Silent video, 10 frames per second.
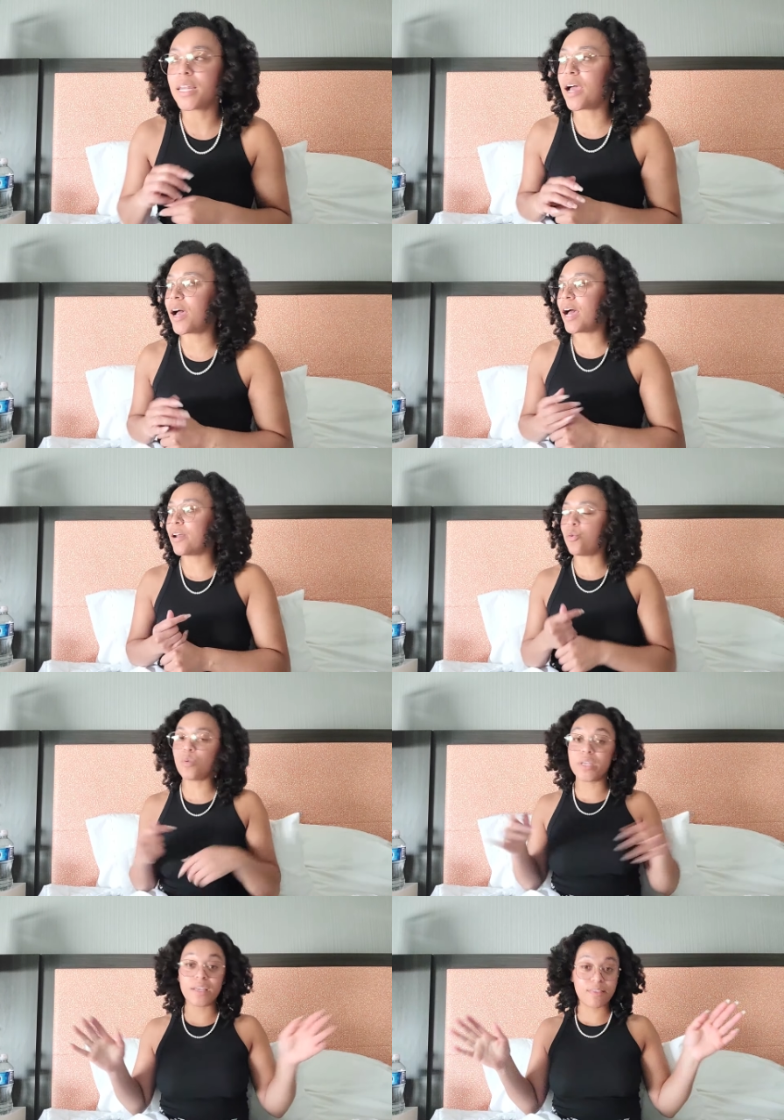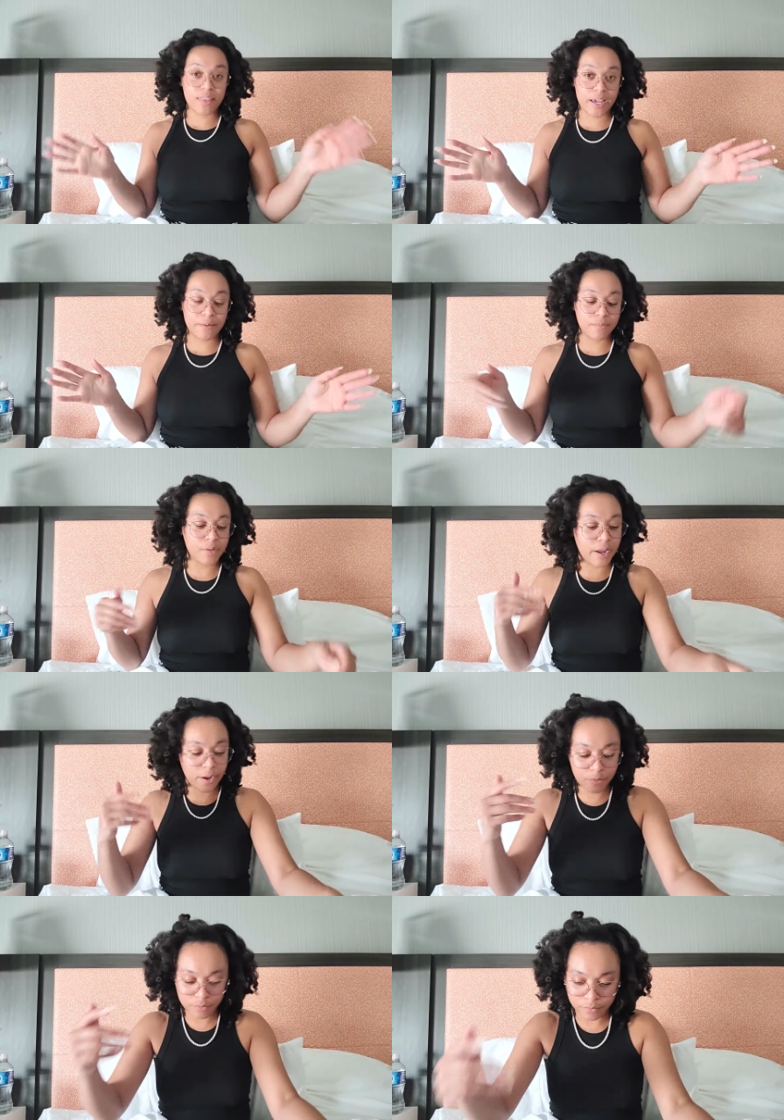Now, I don't get that.
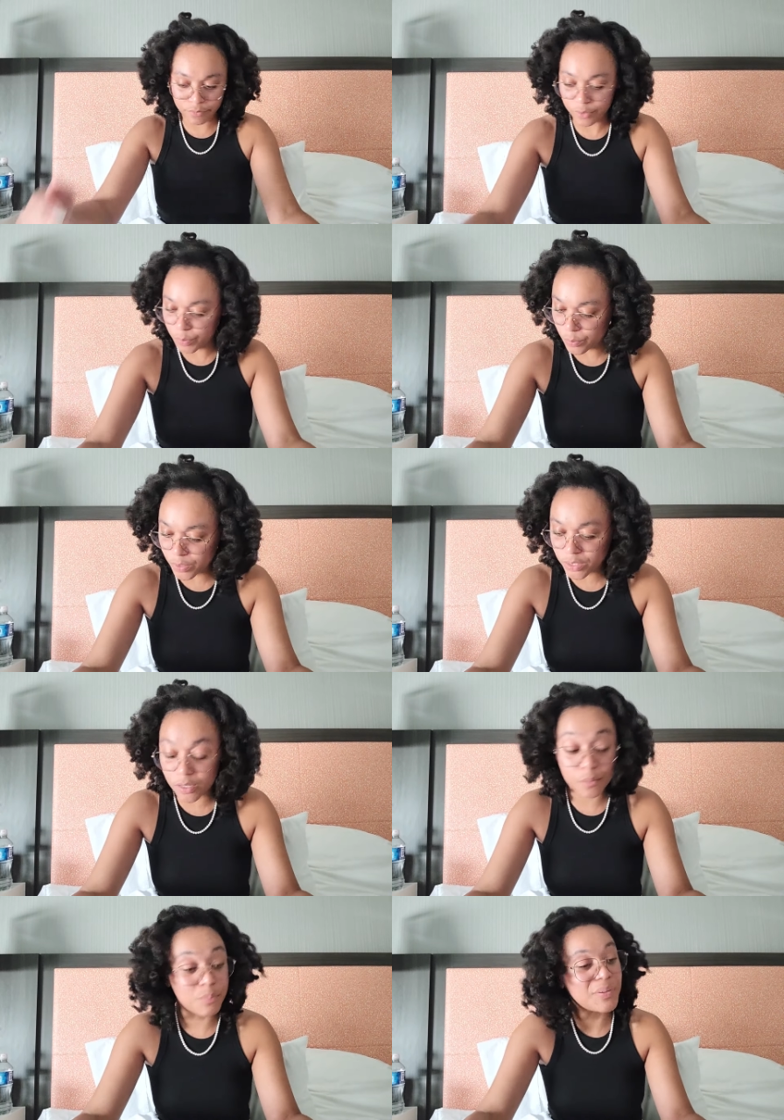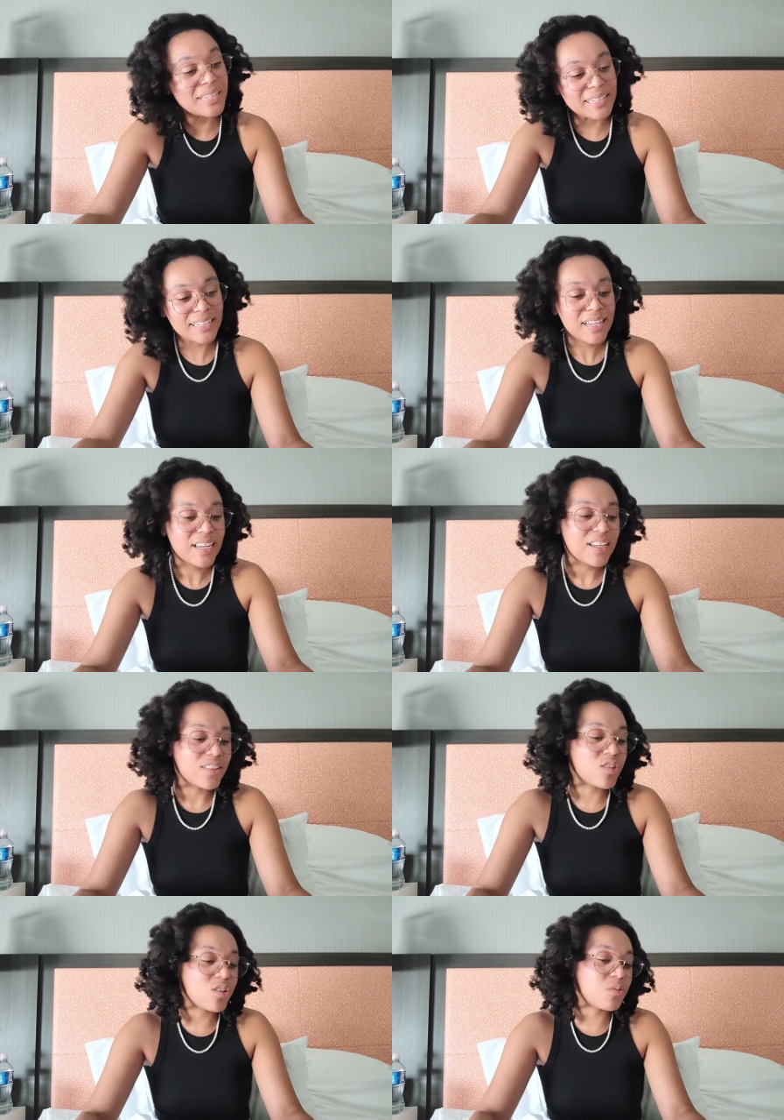Now, for the people that say, but
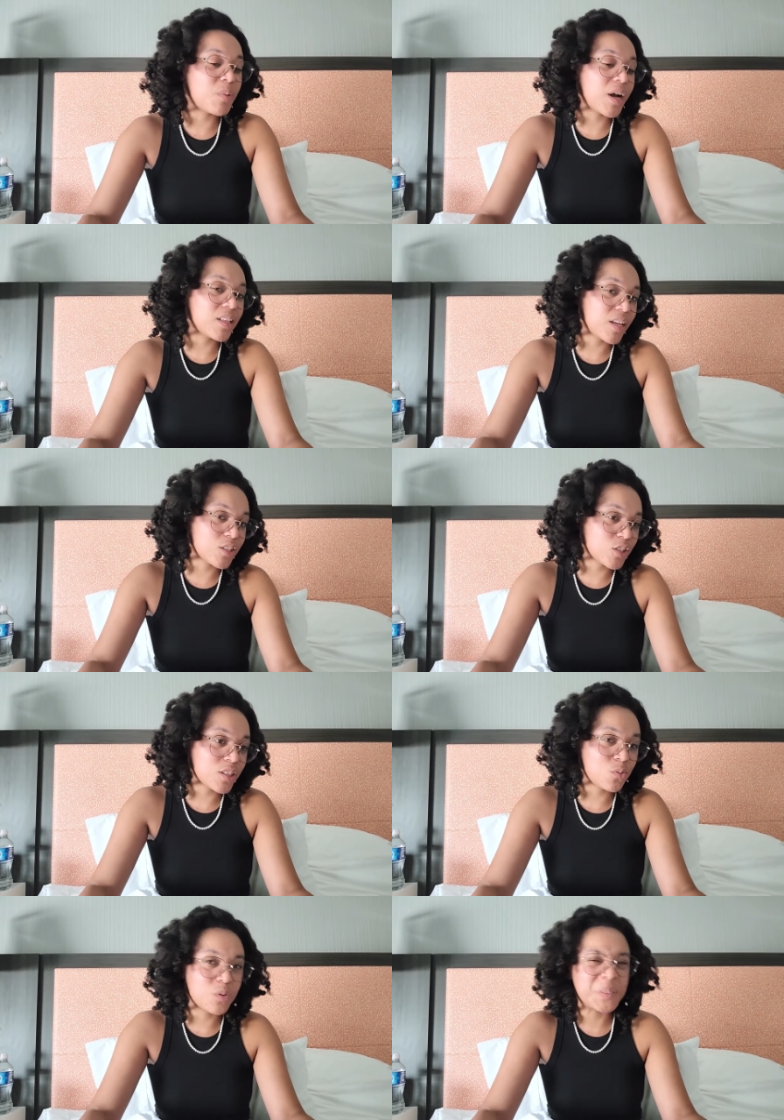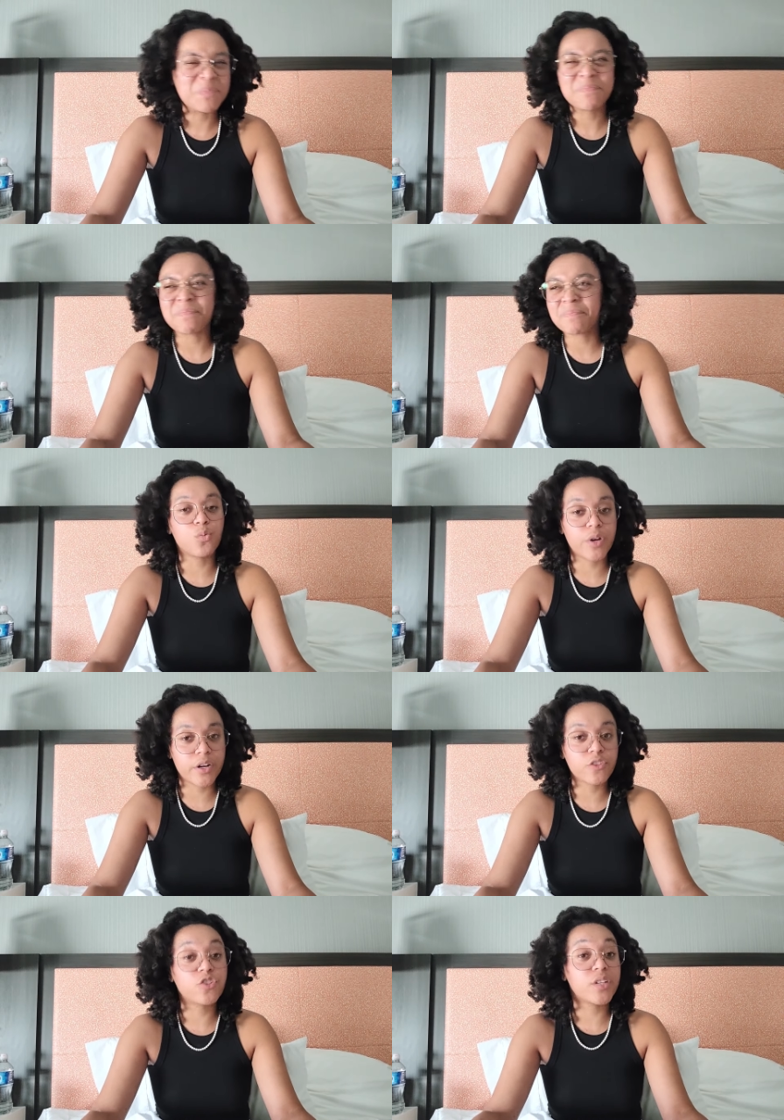they're biologically a woman, a
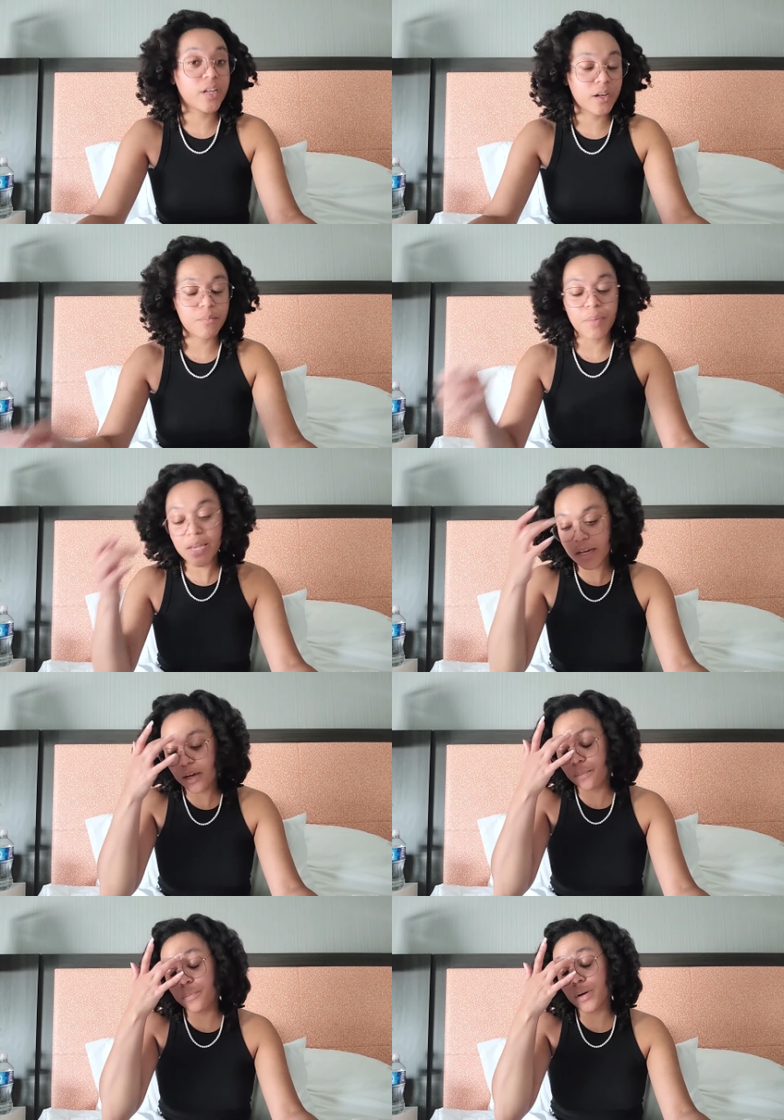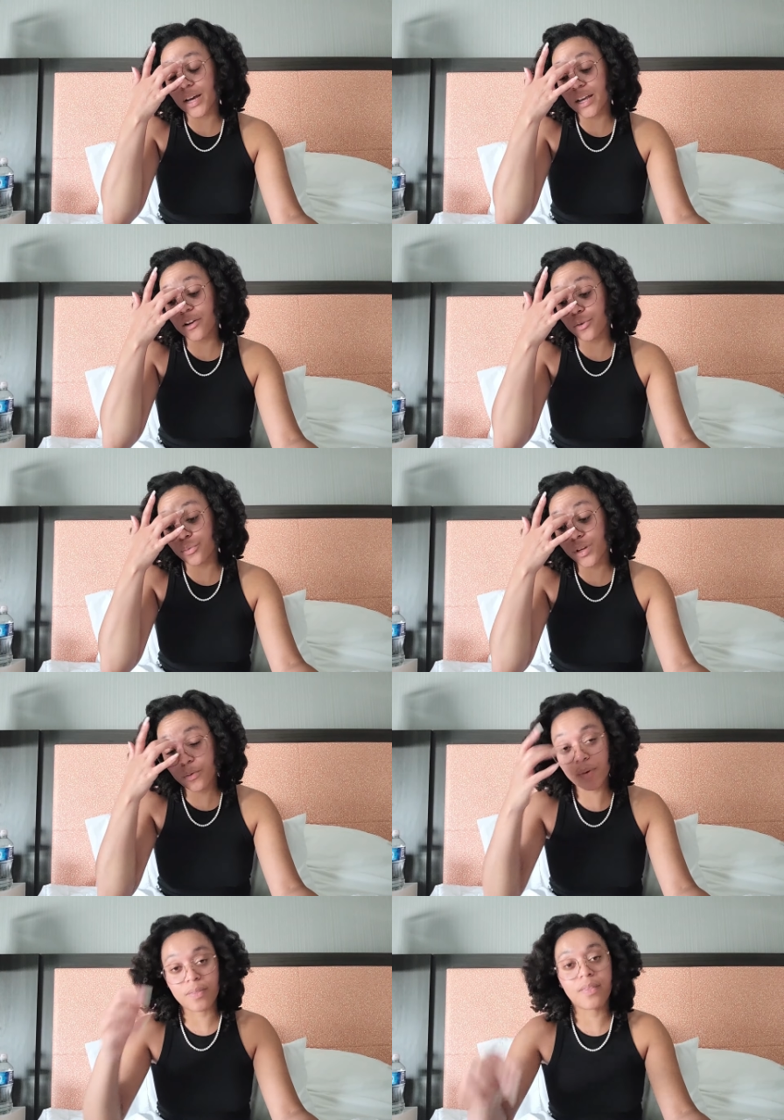rare genetic makeup. I agree
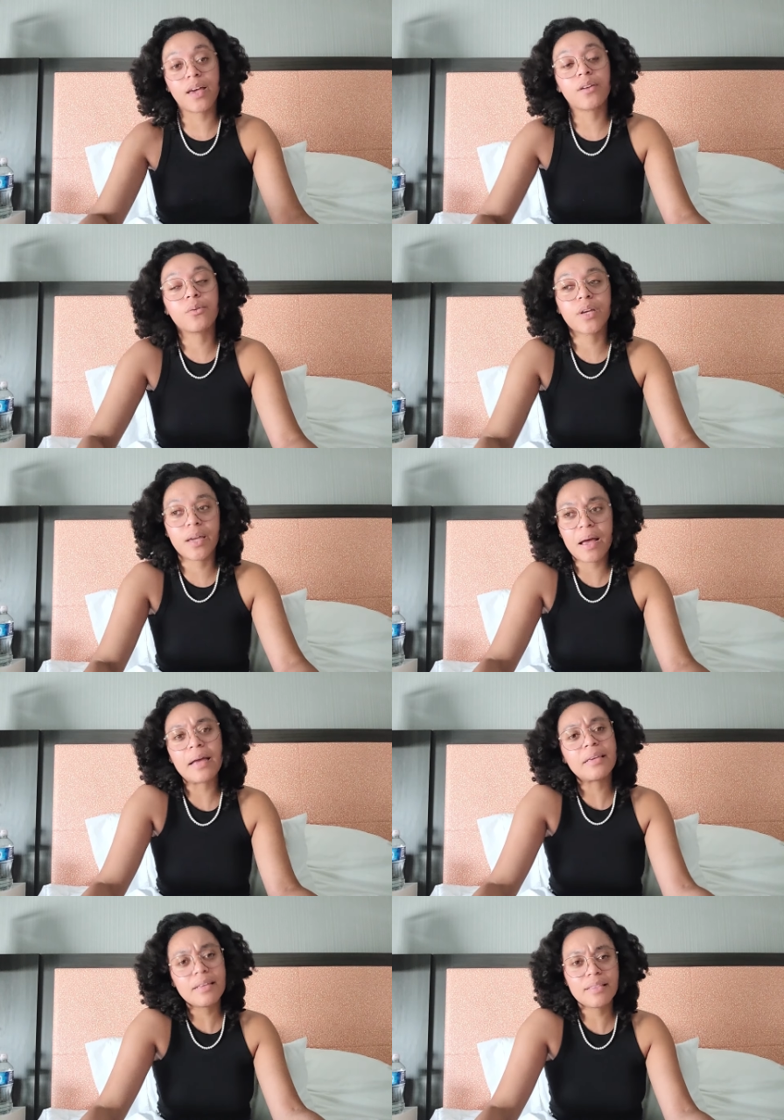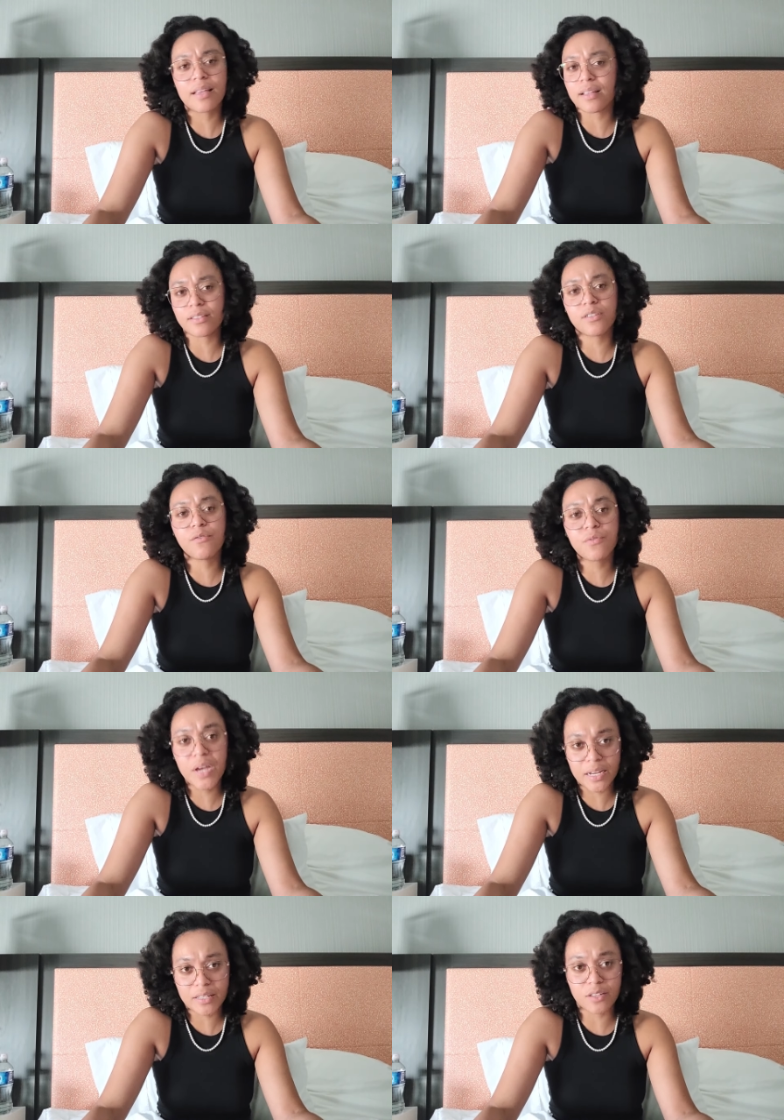with that. Okay. I get that. It's a
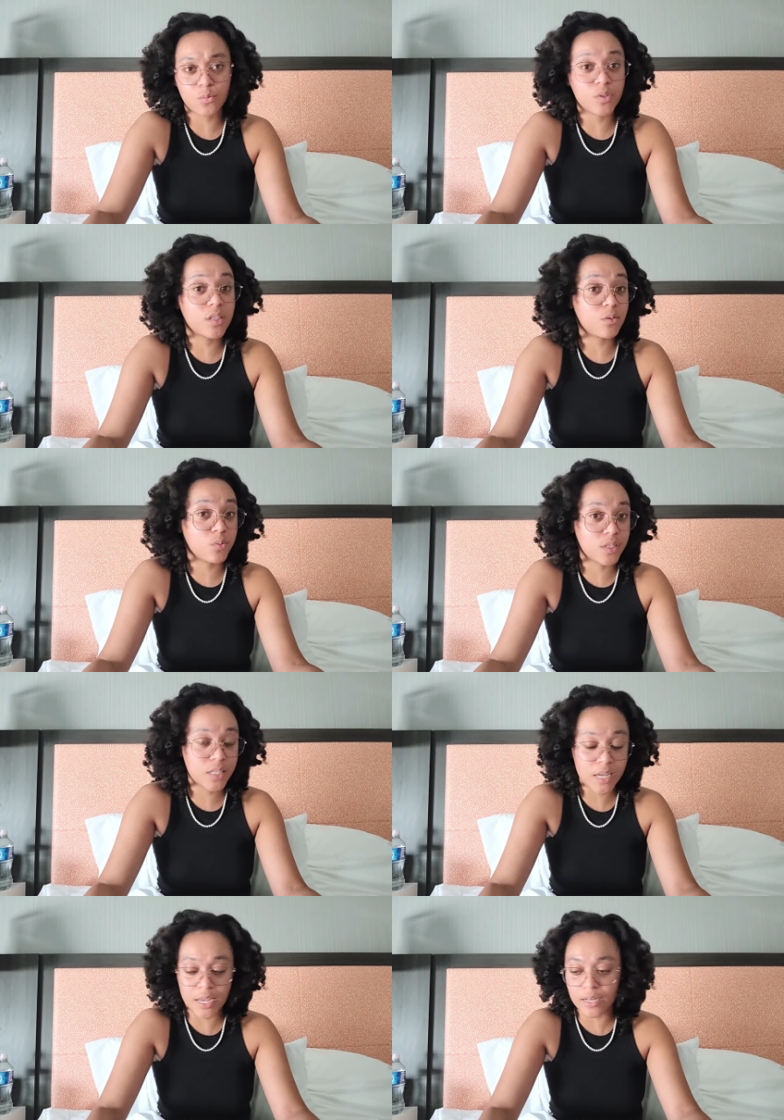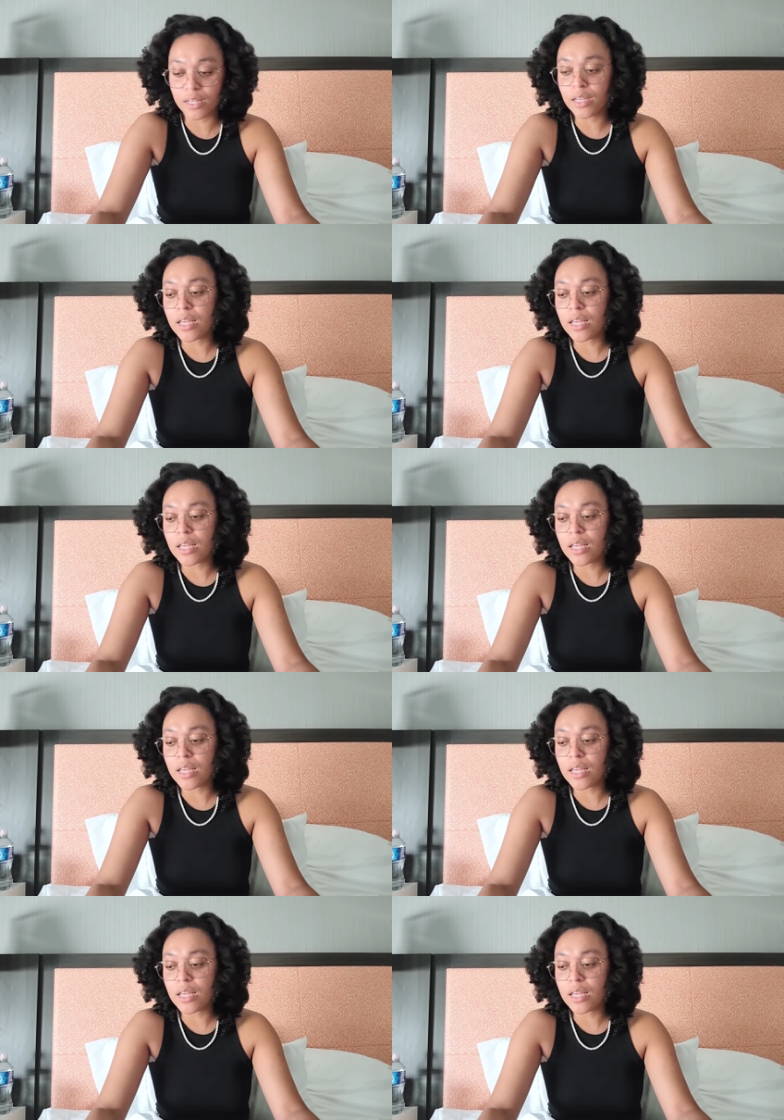fact. That's what they were saying.